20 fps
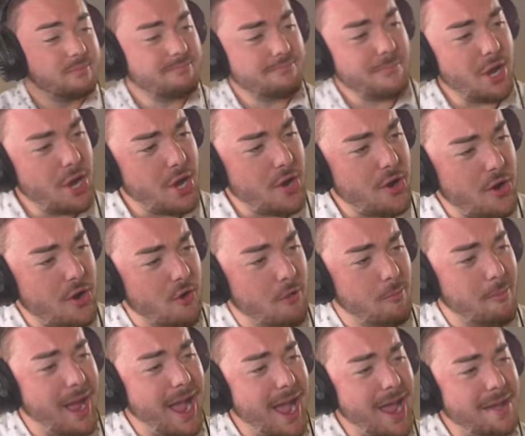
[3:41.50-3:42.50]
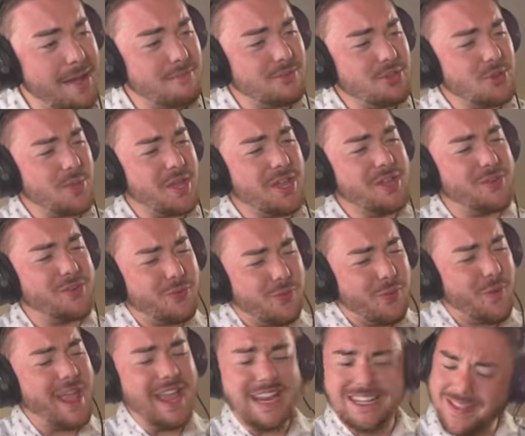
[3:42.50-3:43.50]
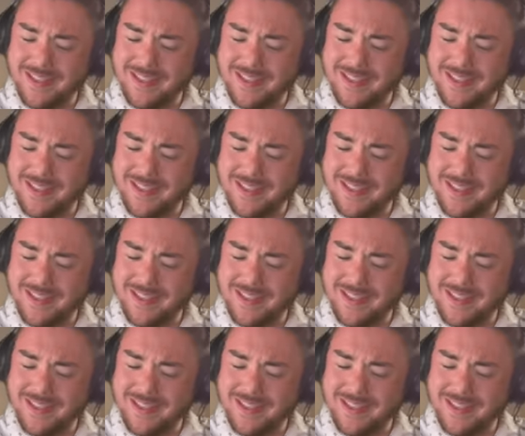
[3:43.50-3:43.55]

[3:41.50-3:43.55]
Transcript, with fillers: Boom! I am doing great.